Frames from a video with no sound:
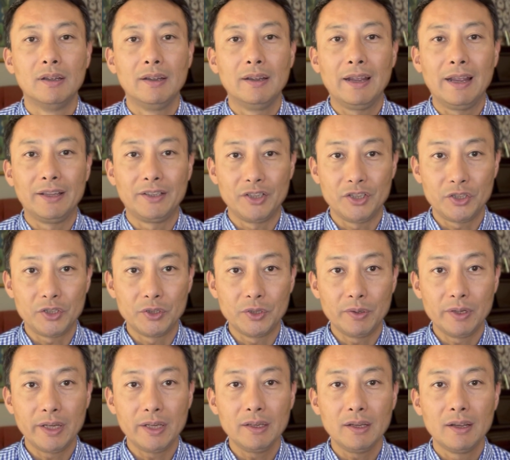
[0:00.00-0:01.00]

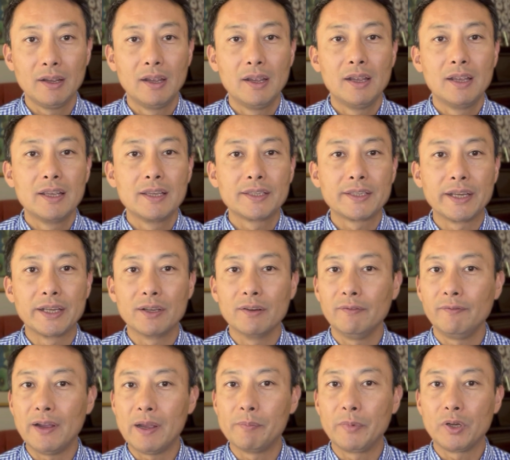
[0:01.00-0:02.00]
Additionally,
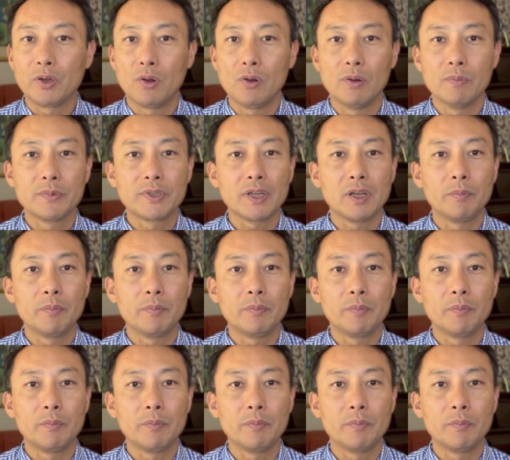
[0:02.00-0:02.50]
single-family homes